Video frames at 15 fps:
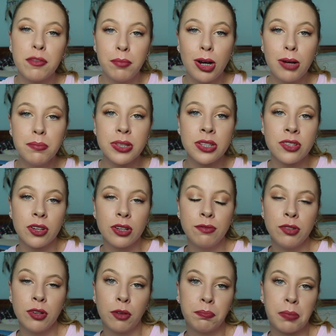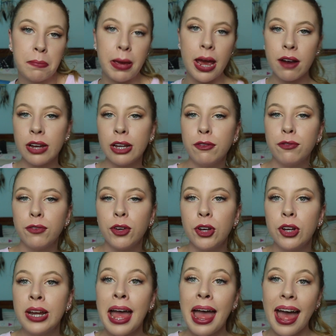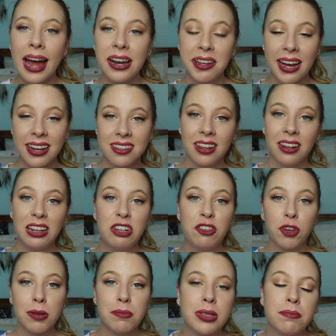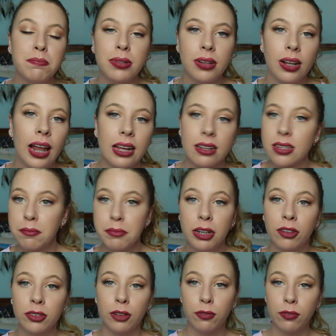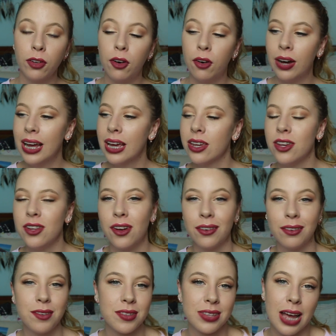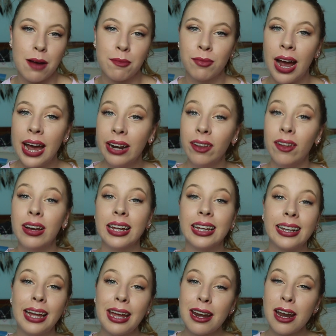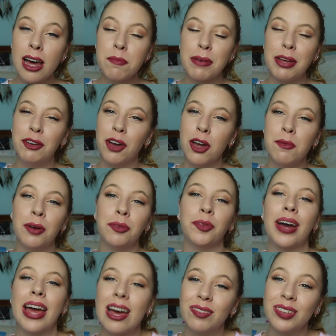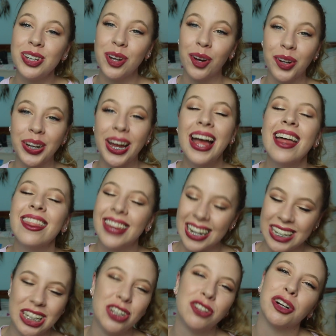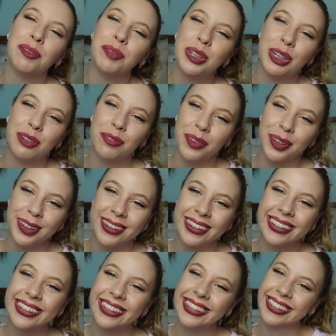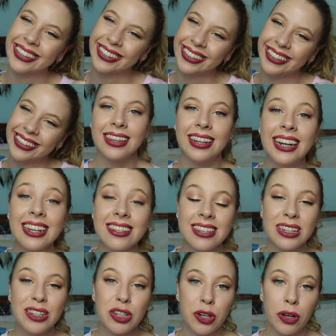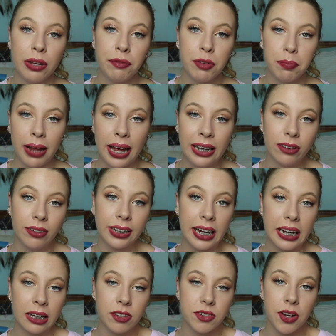for mops, so if you're preparing food and you accidentally drop something on the floor, your dog will just come right along and clean it up and no one will ever know that you dropped your food. The next thing to know if you're planning on getting a